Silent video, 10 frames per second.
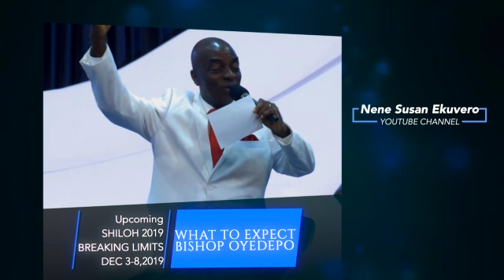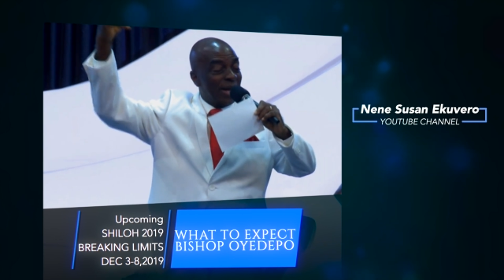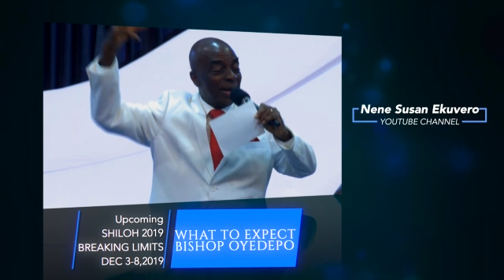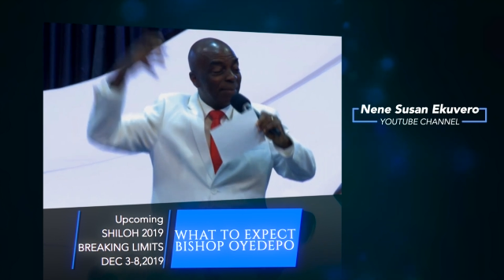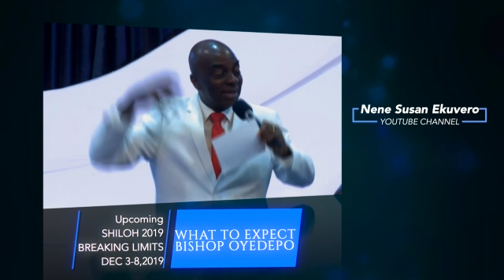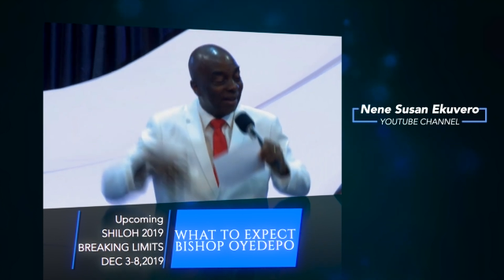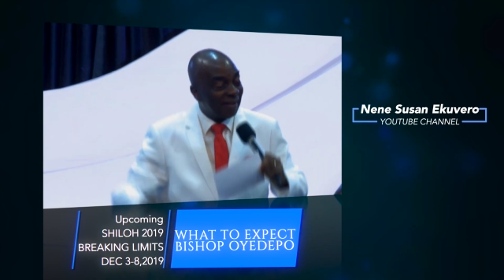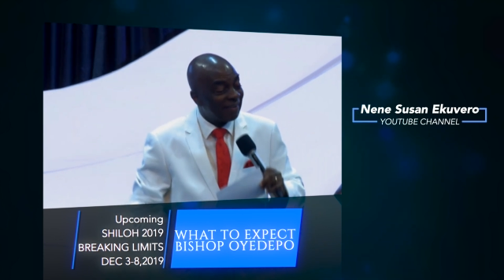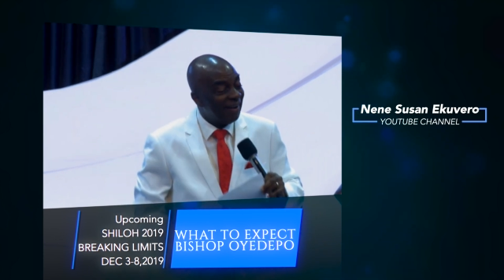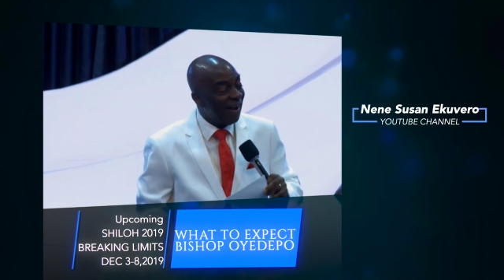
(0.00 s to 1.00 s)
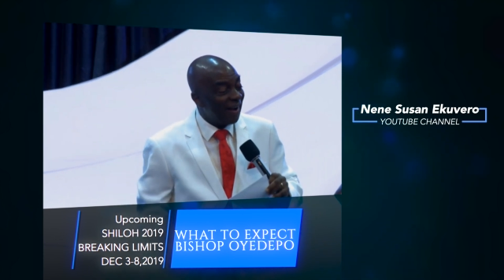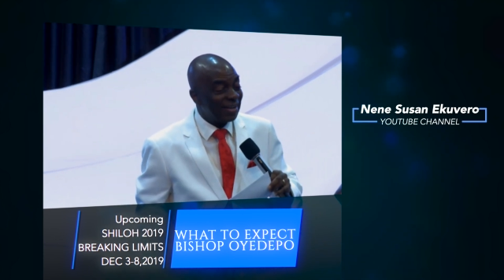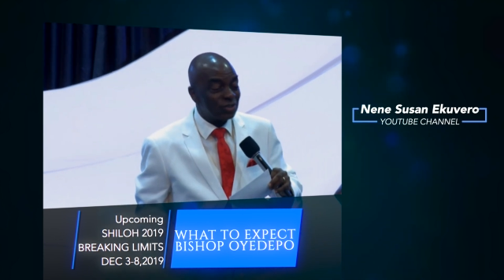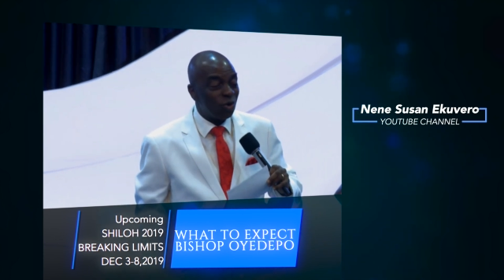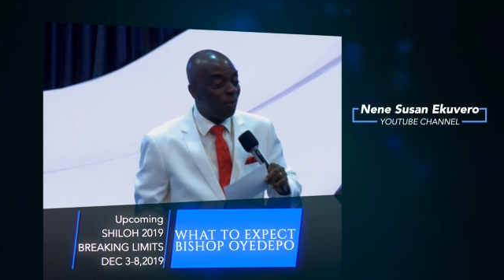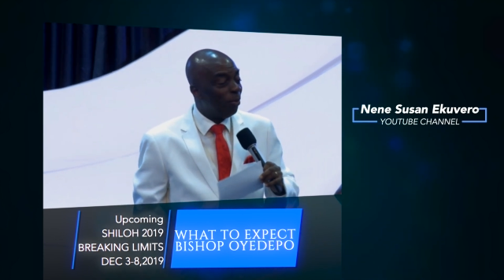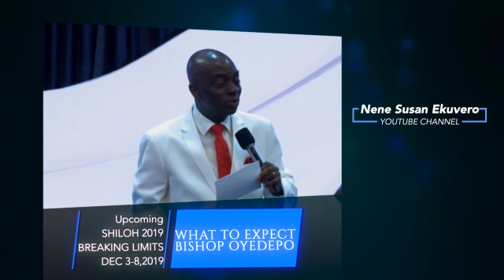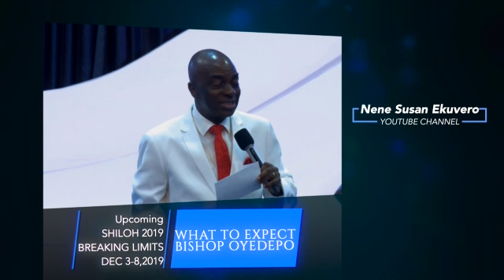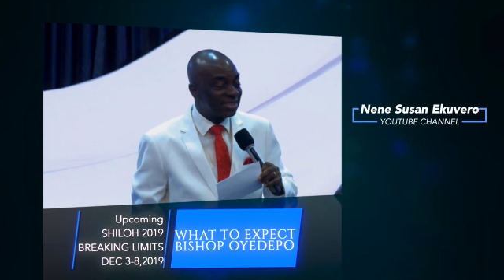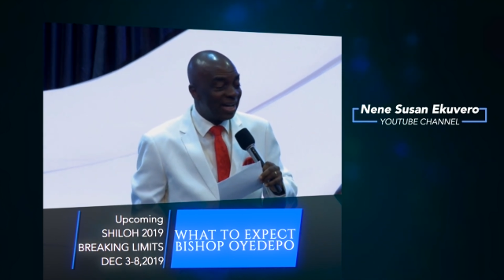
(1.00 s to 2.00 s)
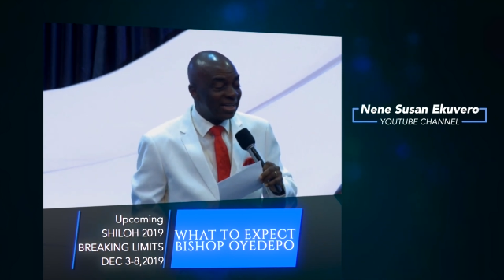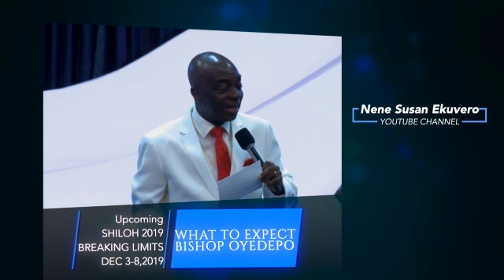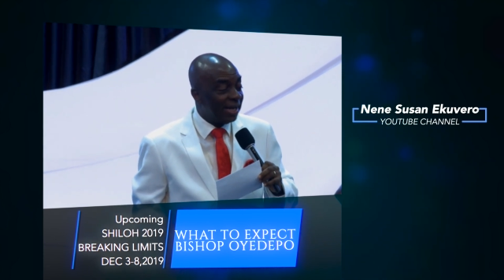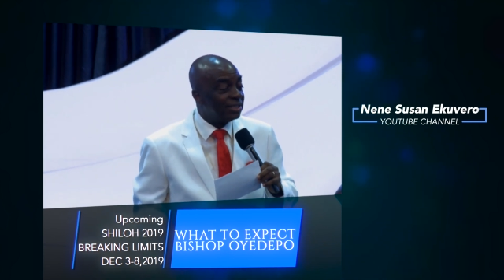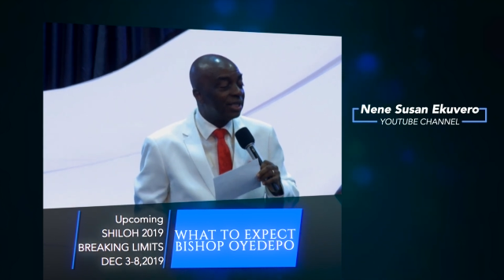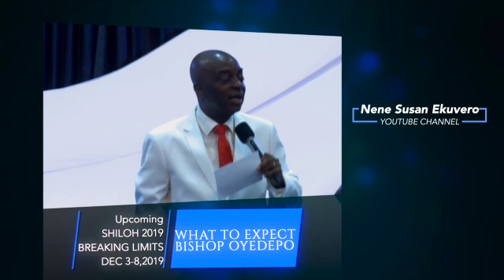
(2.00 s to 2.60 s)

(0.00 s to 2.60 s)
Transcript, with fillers: came down, and they saw Moses and Elijah